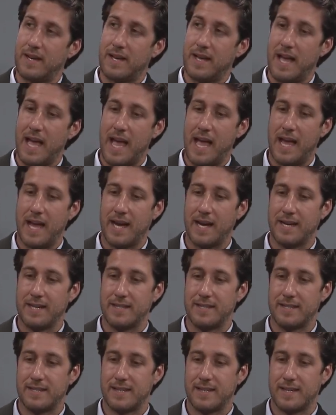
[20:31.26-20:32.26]

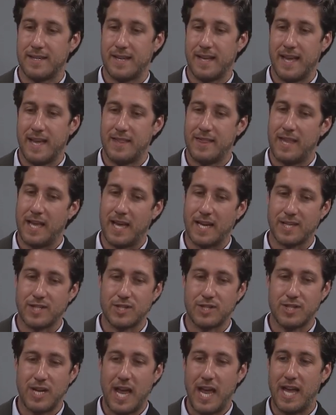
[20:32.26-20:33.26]
And the
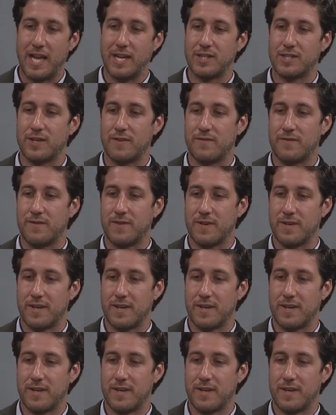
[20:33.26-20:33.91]
exchange of